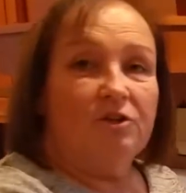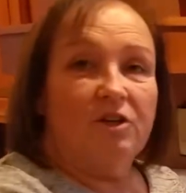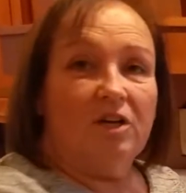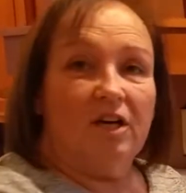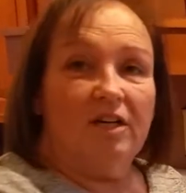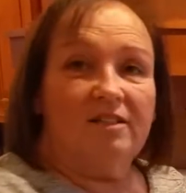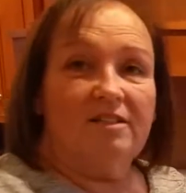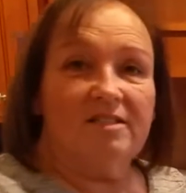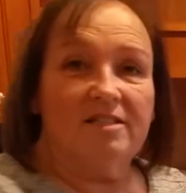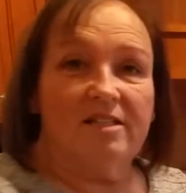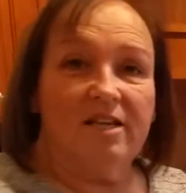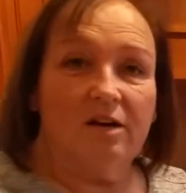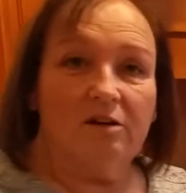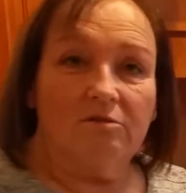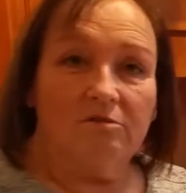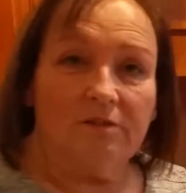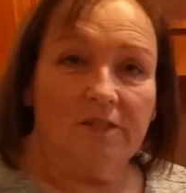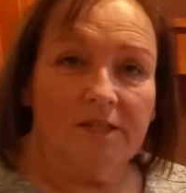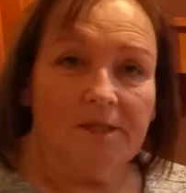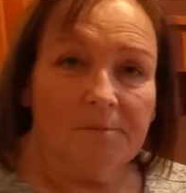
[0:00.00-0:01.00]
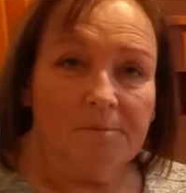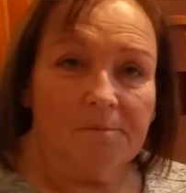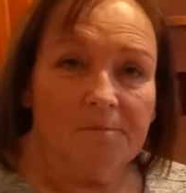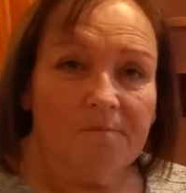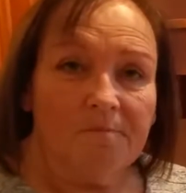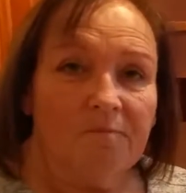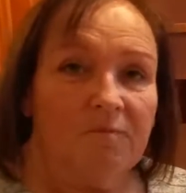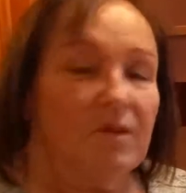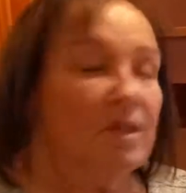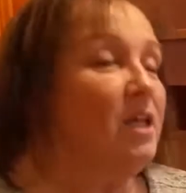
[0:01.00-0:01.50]
cut celery
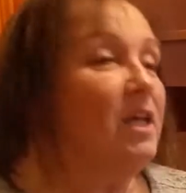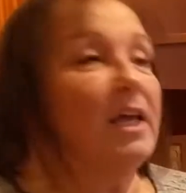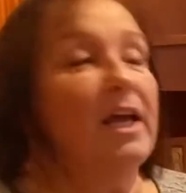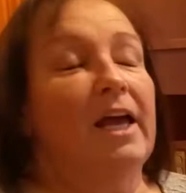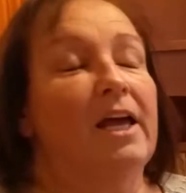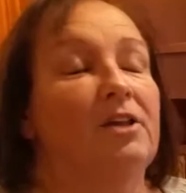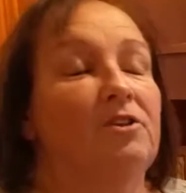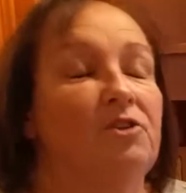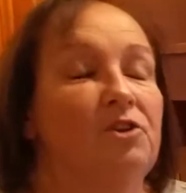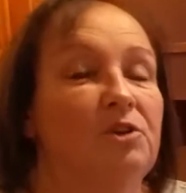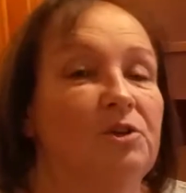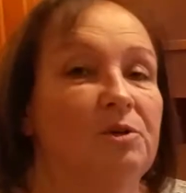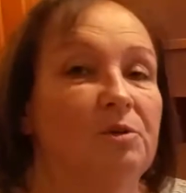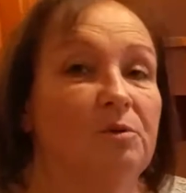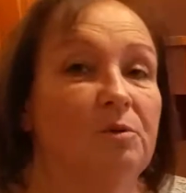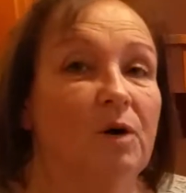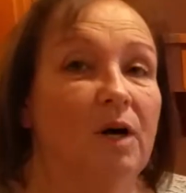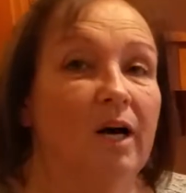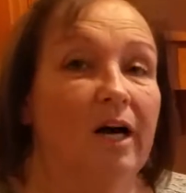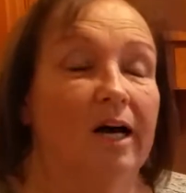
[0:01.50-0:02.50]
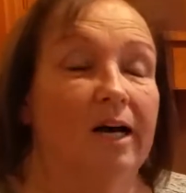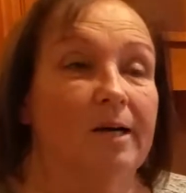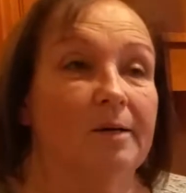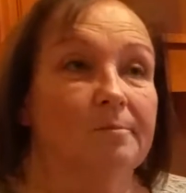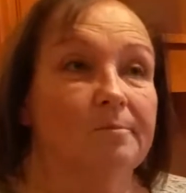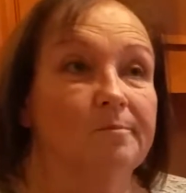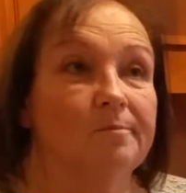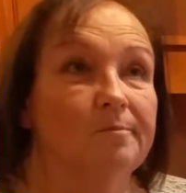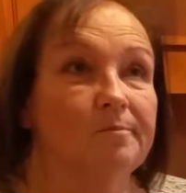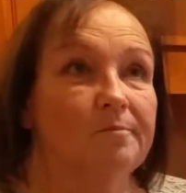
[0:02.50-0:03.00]
and
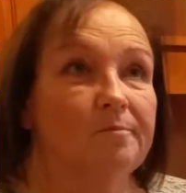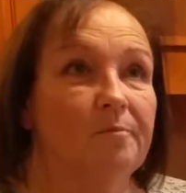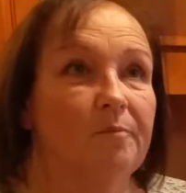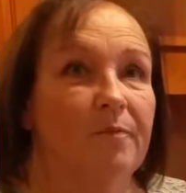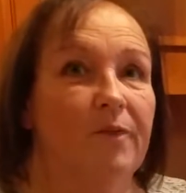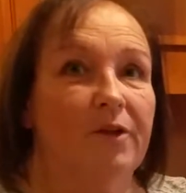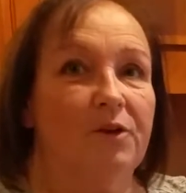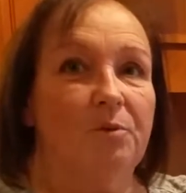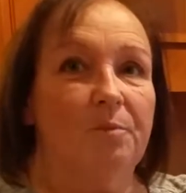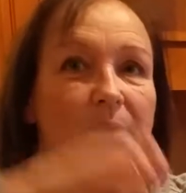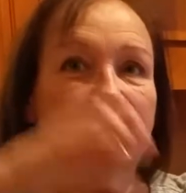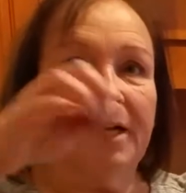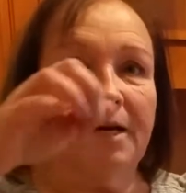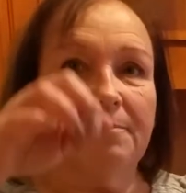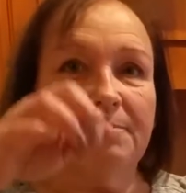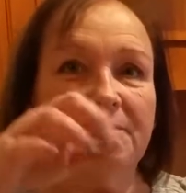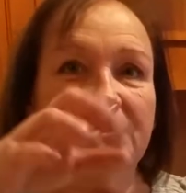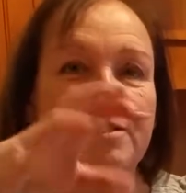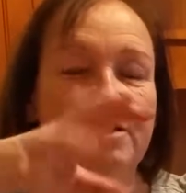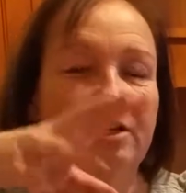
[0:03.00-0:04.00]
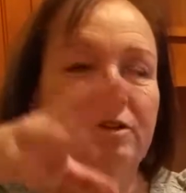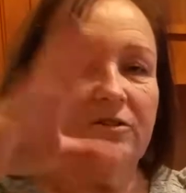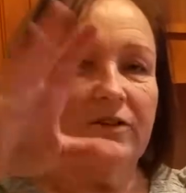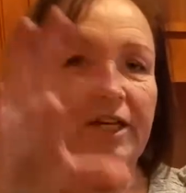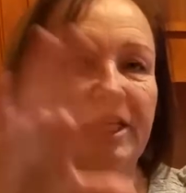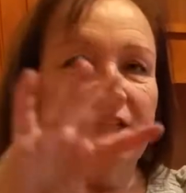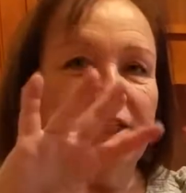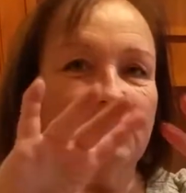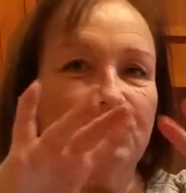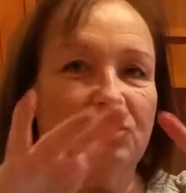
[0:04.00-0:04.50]
then you pick up the celery
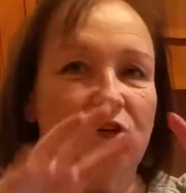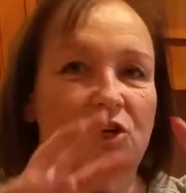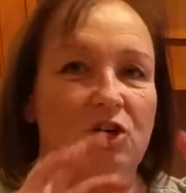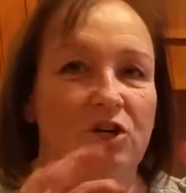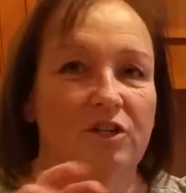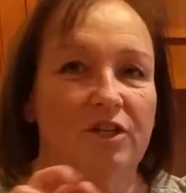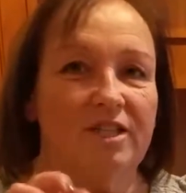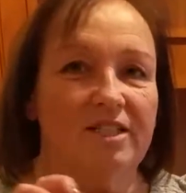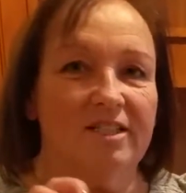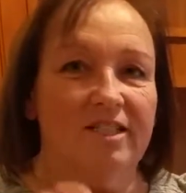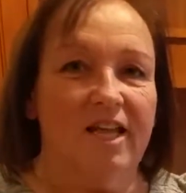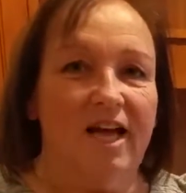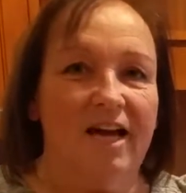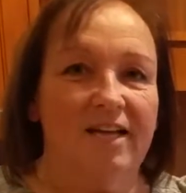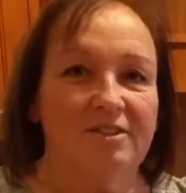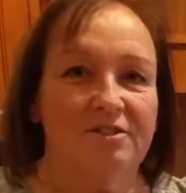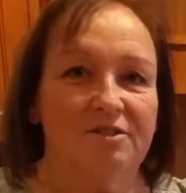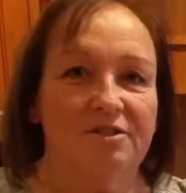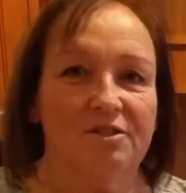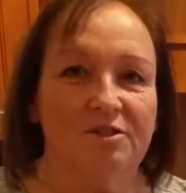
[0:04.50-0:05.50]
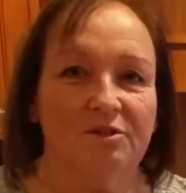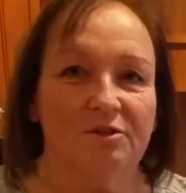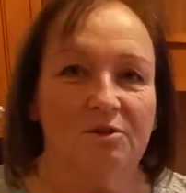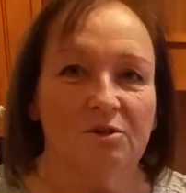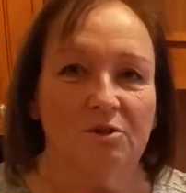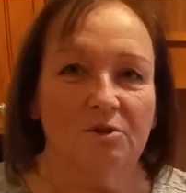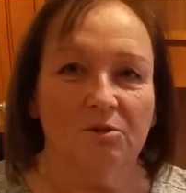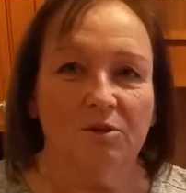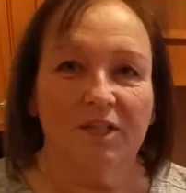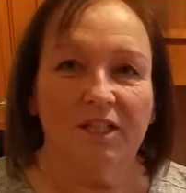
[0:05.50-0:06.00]
and it's all these lines are still
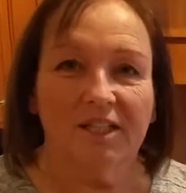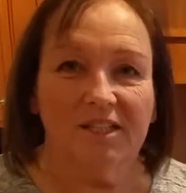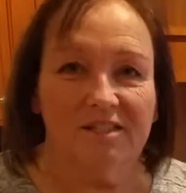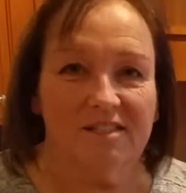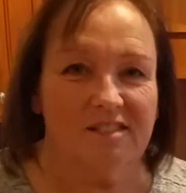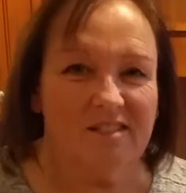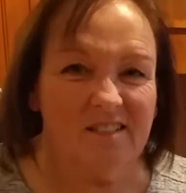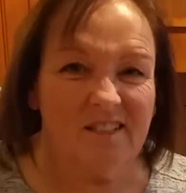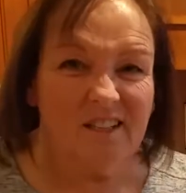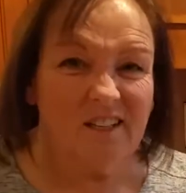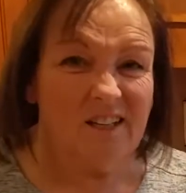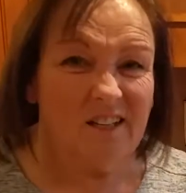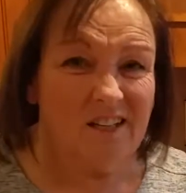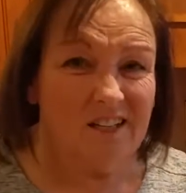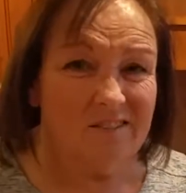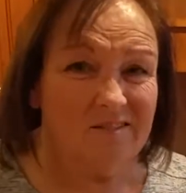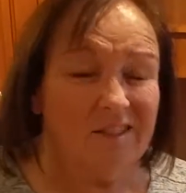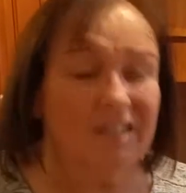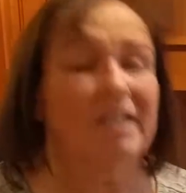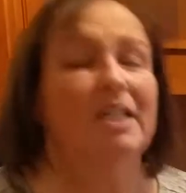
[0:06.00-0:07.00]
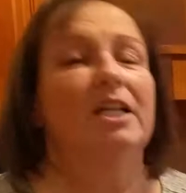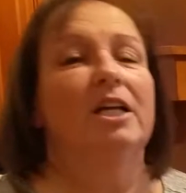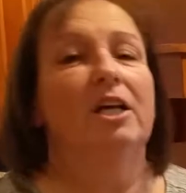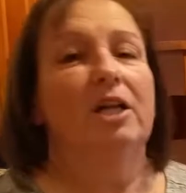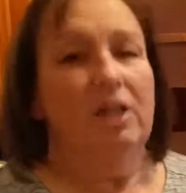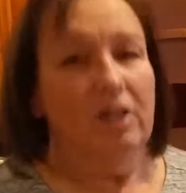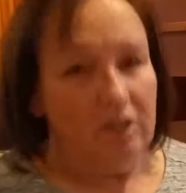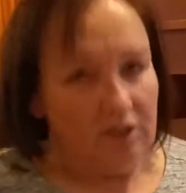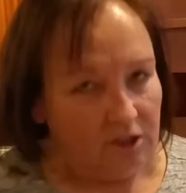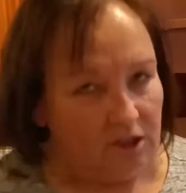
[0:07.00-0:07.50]
holding it because it didn't cut it right,
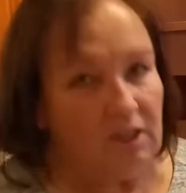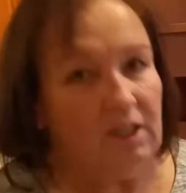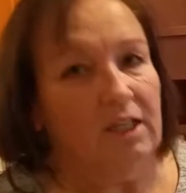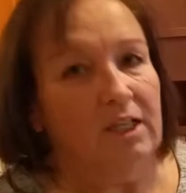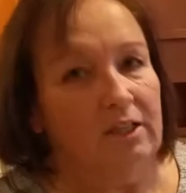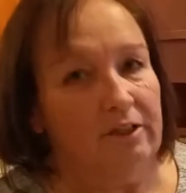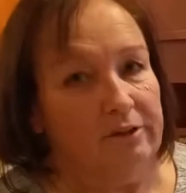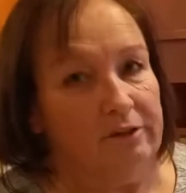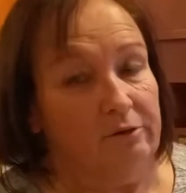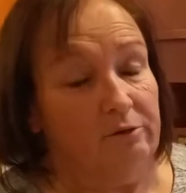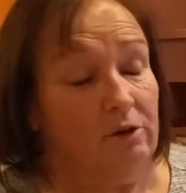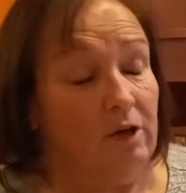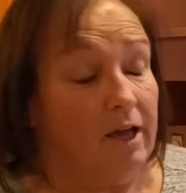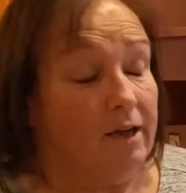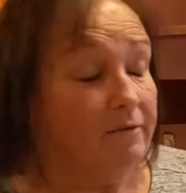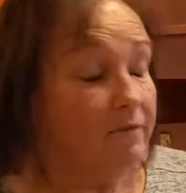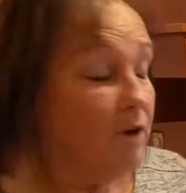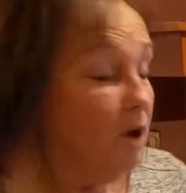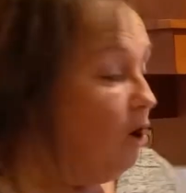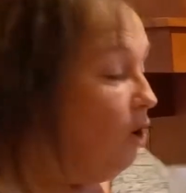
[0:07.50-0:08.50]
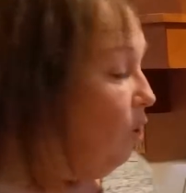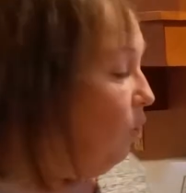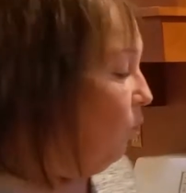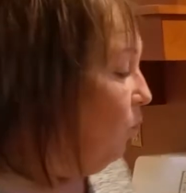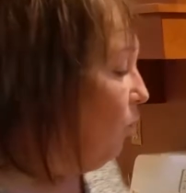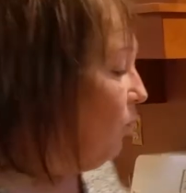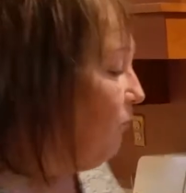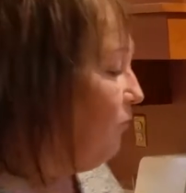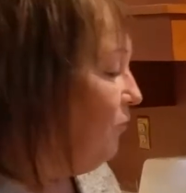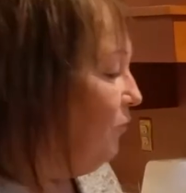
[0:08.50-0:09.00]
you need a new knife.
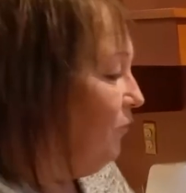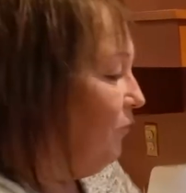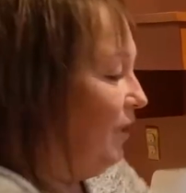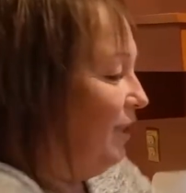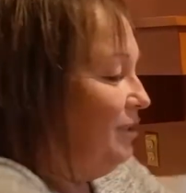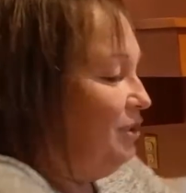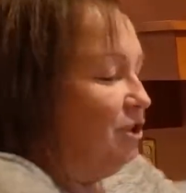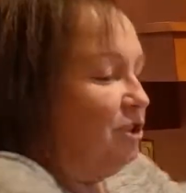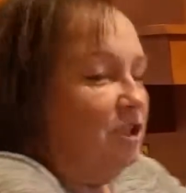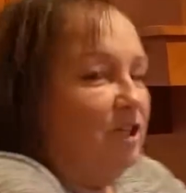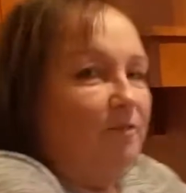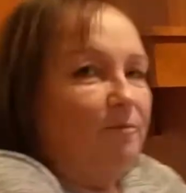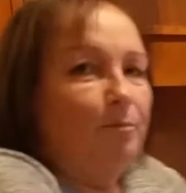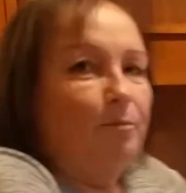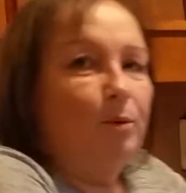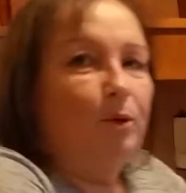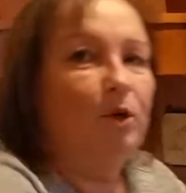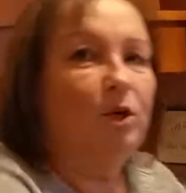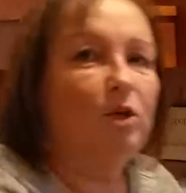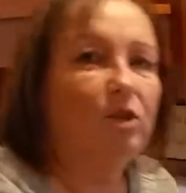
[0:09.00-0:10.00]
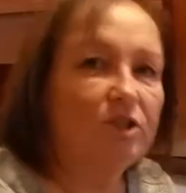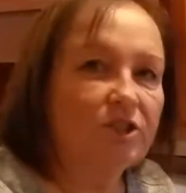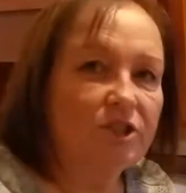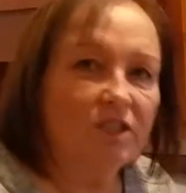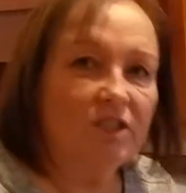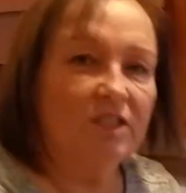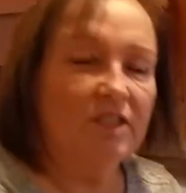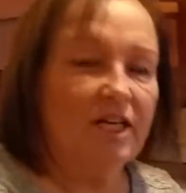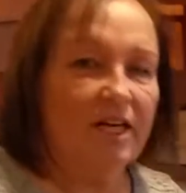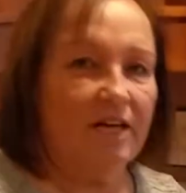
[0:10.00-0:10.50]
Or if you find yourself
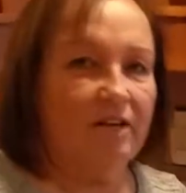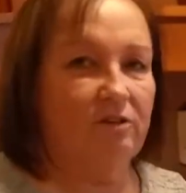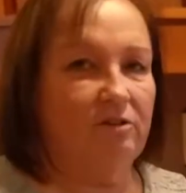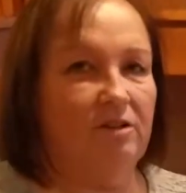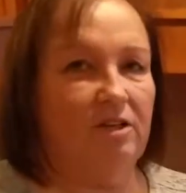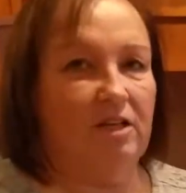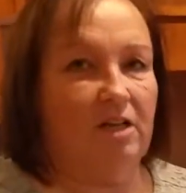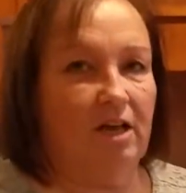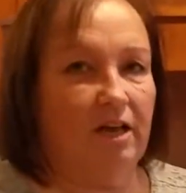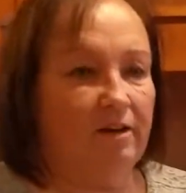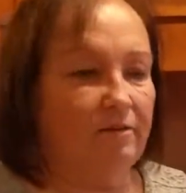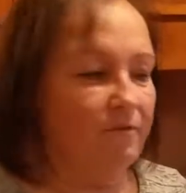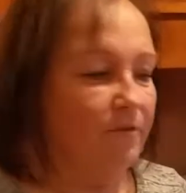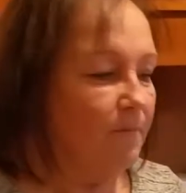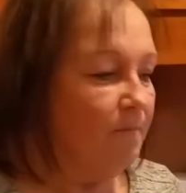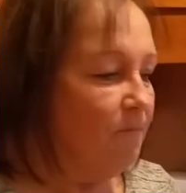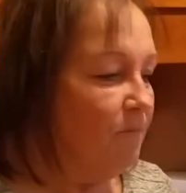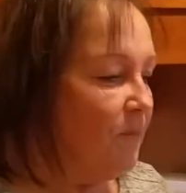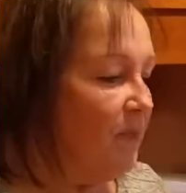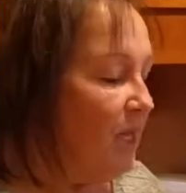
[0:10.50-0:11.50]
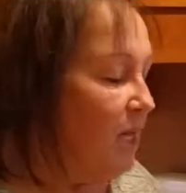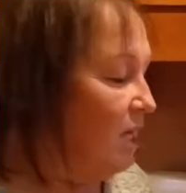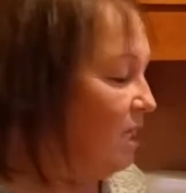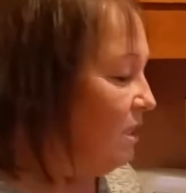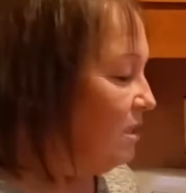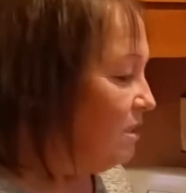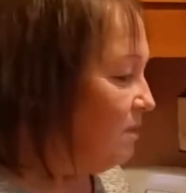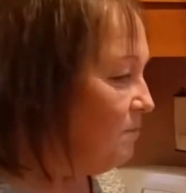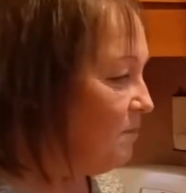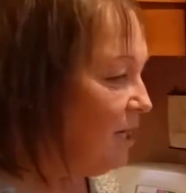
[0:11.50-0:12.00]
pushing down on the knife.
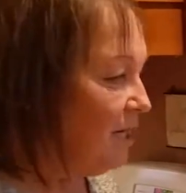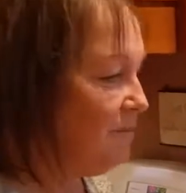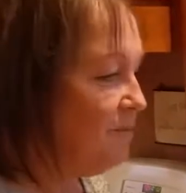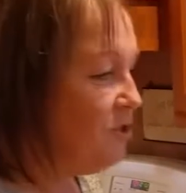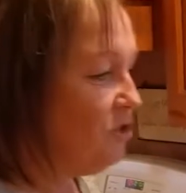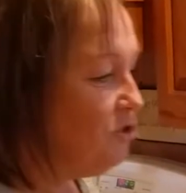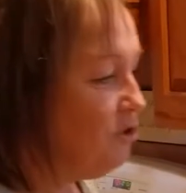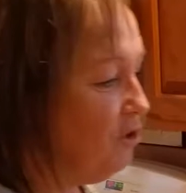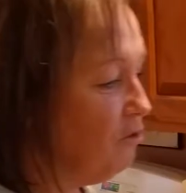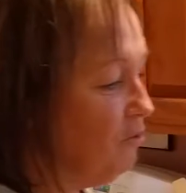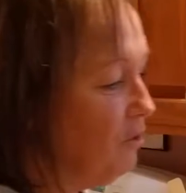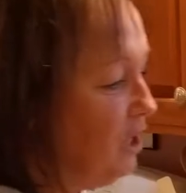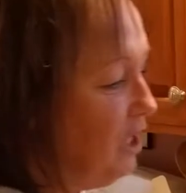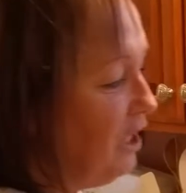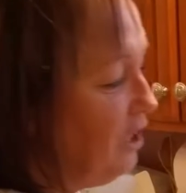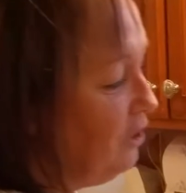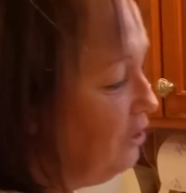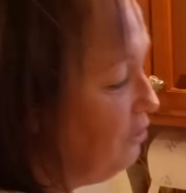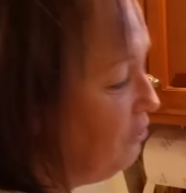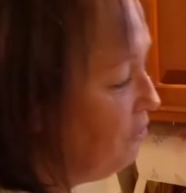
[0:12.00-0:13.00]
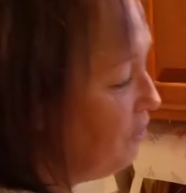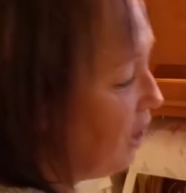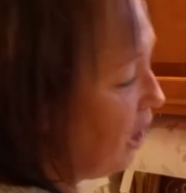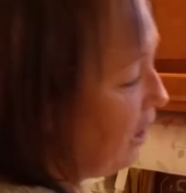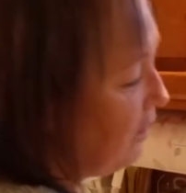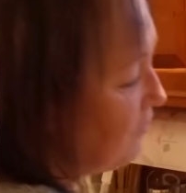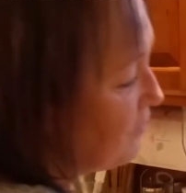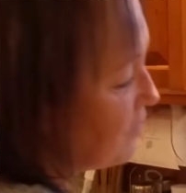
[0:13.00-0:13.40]
Sometimes you don't need a new knife.